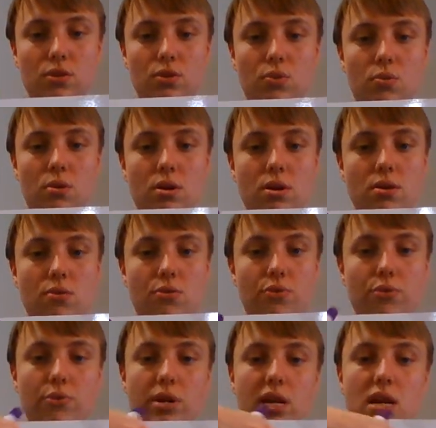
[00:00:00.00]
two,
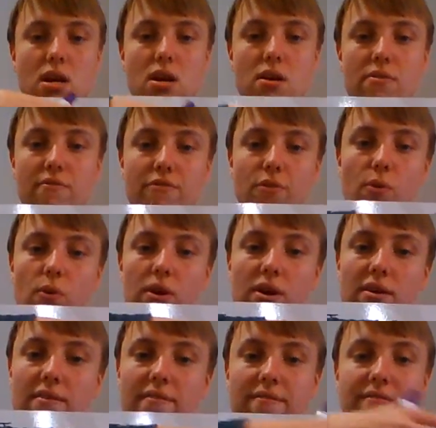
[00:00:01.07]
three,
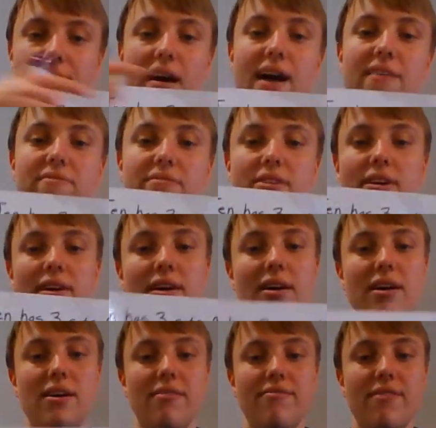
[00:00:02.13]
four,
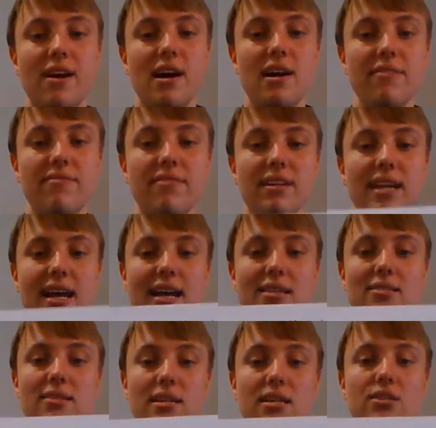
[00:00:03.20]
five
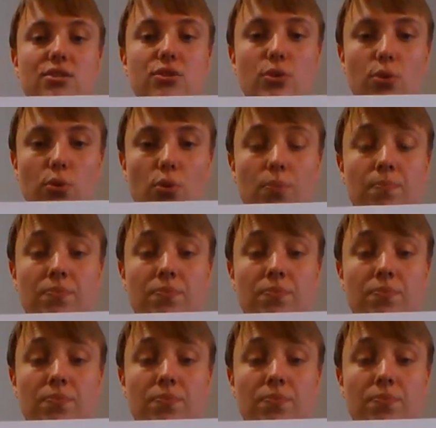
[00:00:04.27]
cats in total.